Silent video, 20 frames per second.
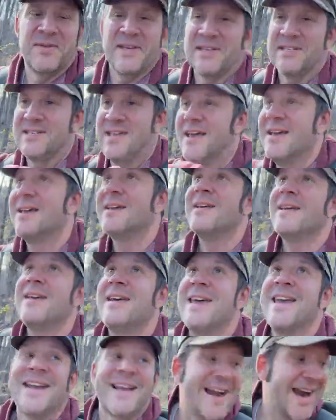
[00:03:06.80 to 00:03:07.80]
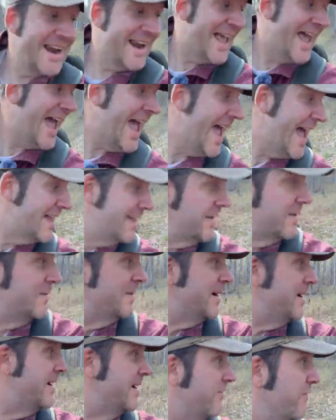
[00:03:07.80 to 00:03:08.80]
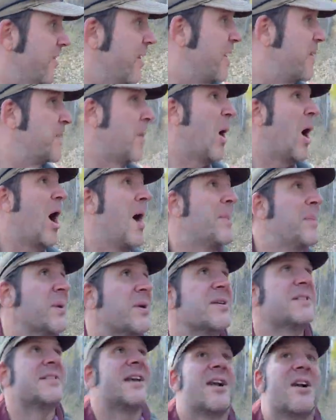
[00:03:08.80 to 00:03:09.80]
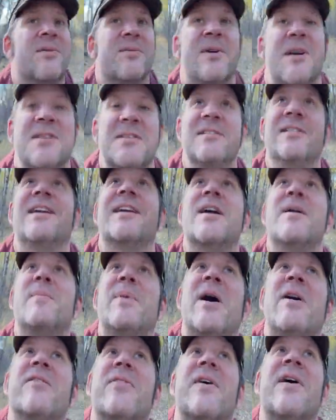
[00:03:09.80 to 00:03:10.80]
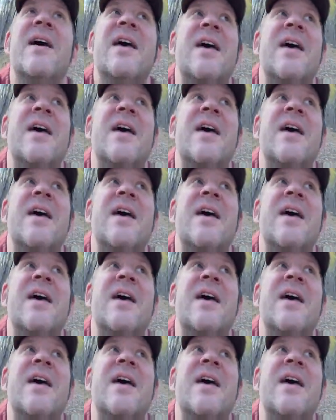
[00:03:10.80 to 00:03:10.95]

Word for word: this kind of alleyway of poplars that are rustling above